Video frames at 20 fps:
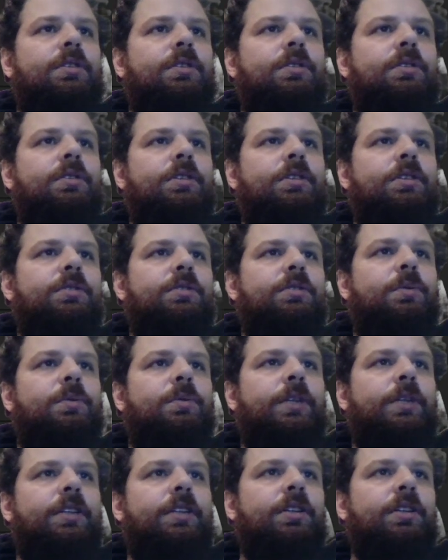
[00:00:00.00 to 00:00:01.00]
Okay, so
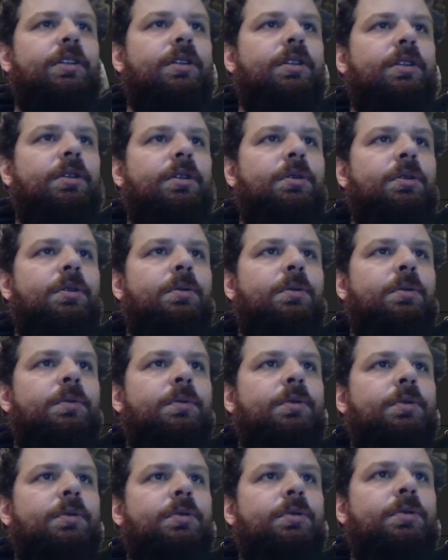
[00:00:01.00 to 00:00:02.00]
right now
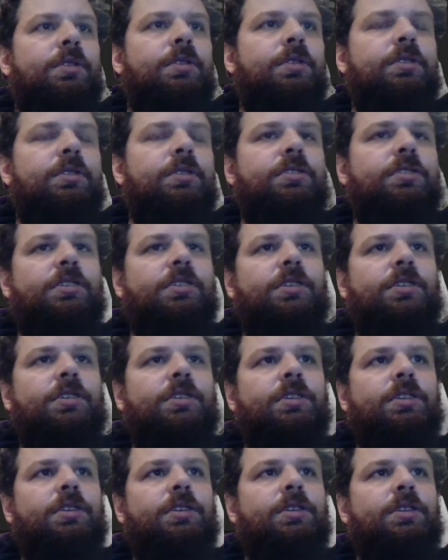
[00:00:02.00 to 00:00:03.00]
you're going to
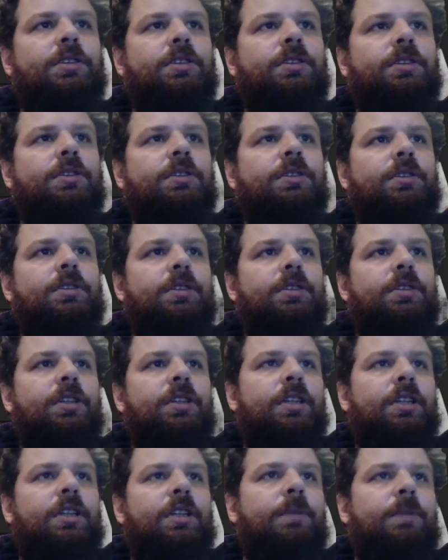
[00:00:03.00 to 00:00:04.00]
see,
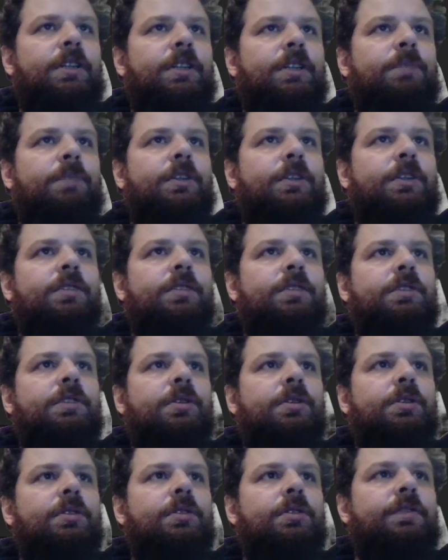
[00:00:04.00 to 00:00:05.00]
I mean, I'm not even
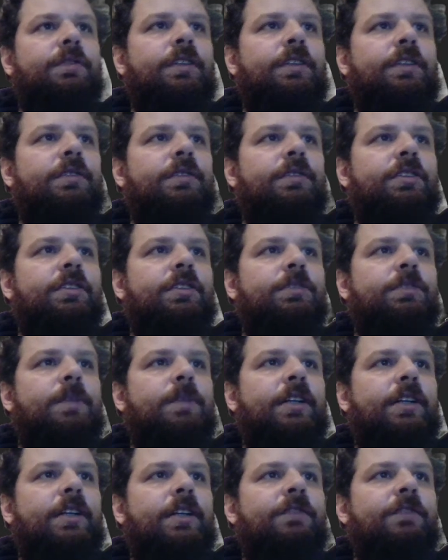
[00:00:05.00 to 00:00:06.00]
sure if everything's
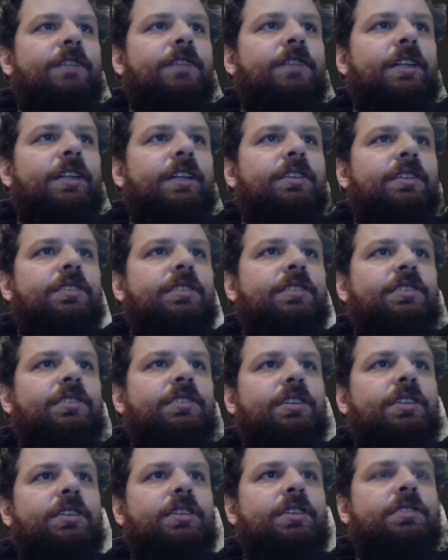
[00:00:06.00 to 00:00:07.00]
black and white in the
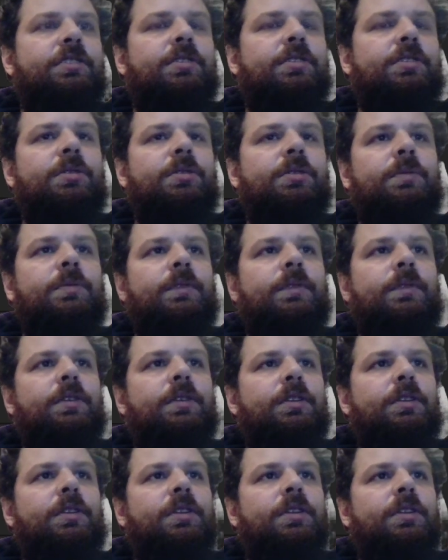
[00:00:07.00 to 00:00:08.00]
scene, so
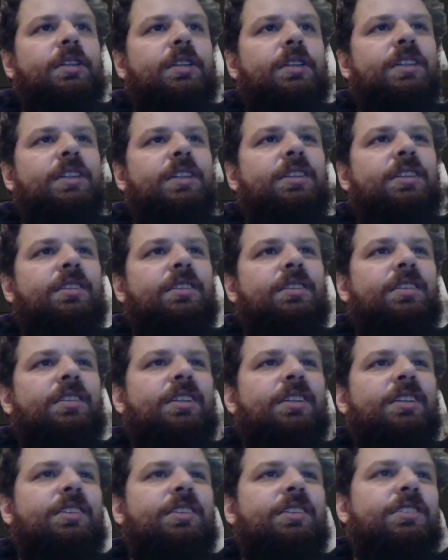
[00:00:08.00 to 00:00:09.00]
I think
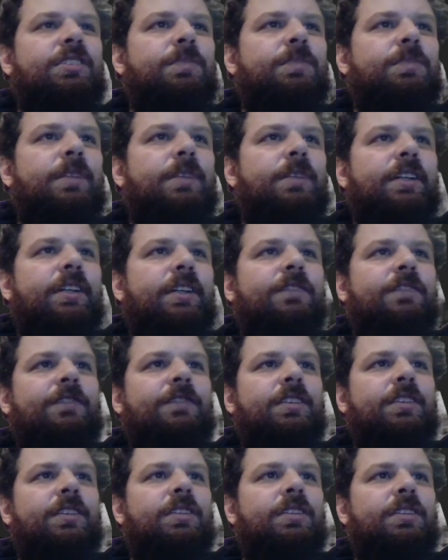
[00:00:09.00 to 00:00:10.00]
nothing's black and white.